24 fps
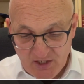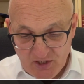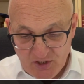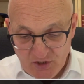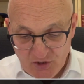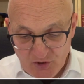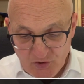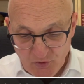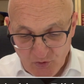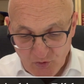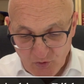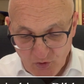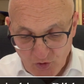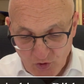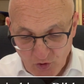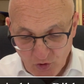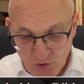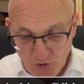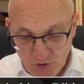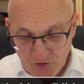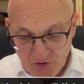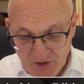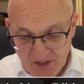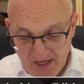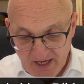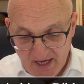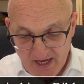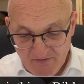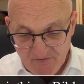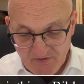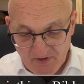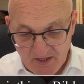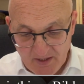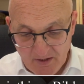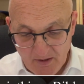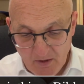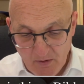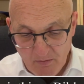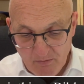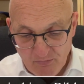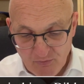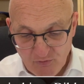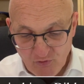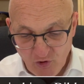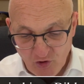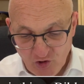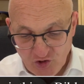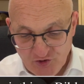to God having
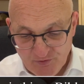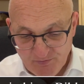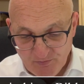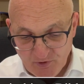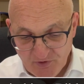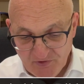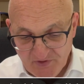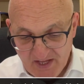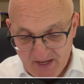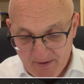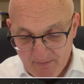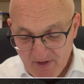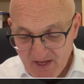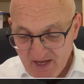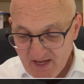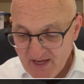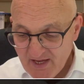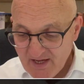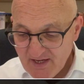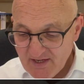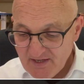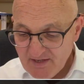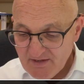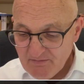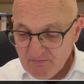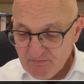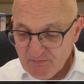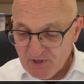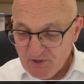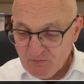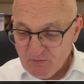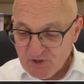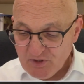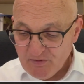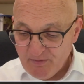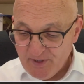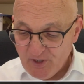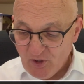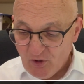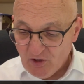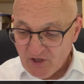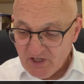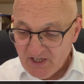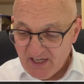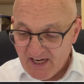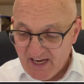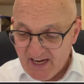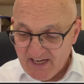prospered them. But it was to be
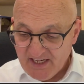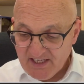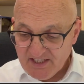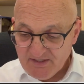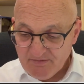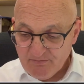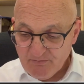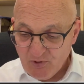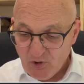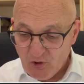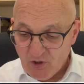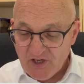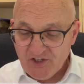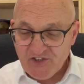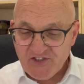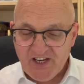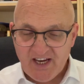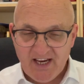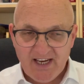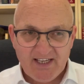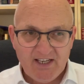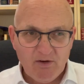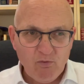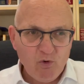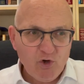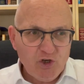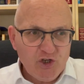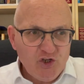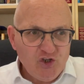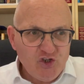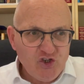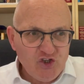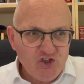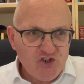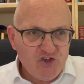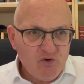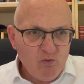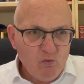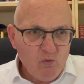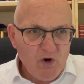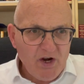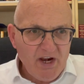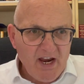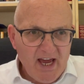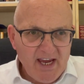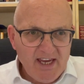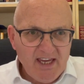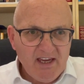organised. Paul is saying, I don't want you just, when
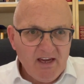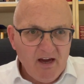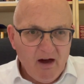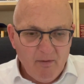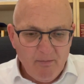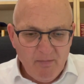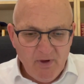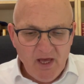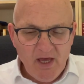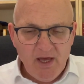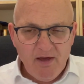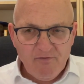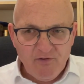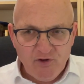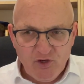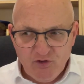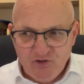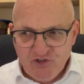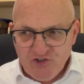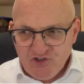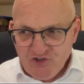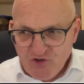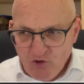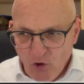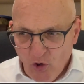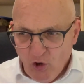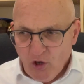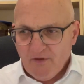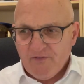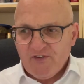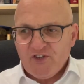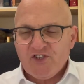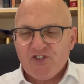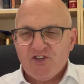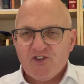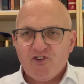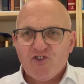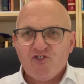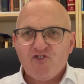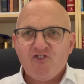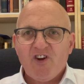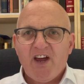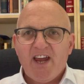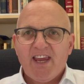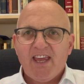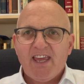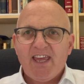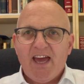I come, for you just to all of a sudden
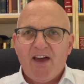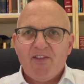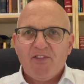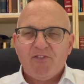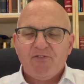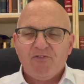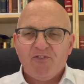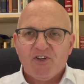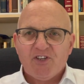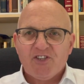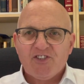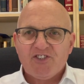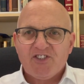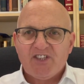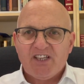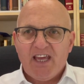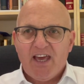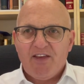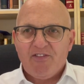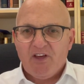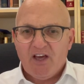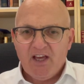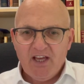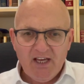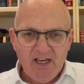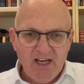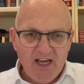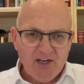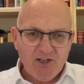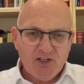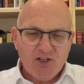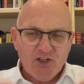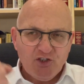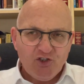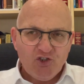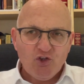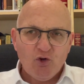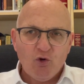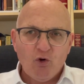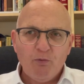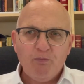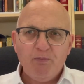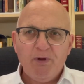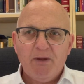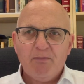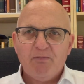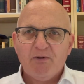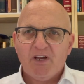try and gather funds together and cajole
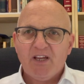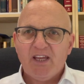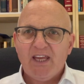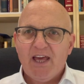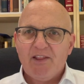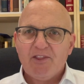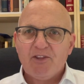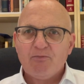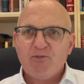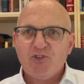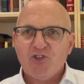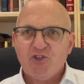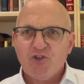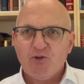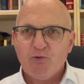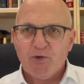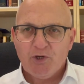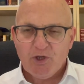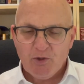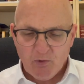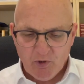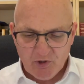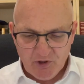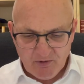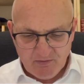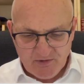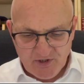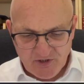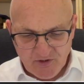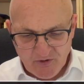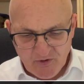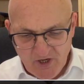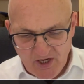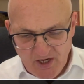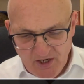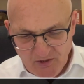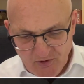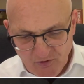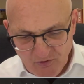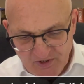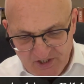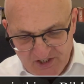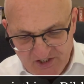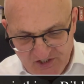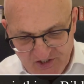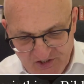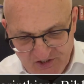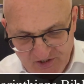people and get them to do what you want them to do. No,
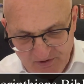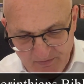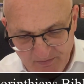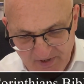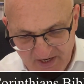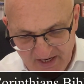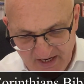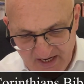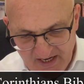this is to be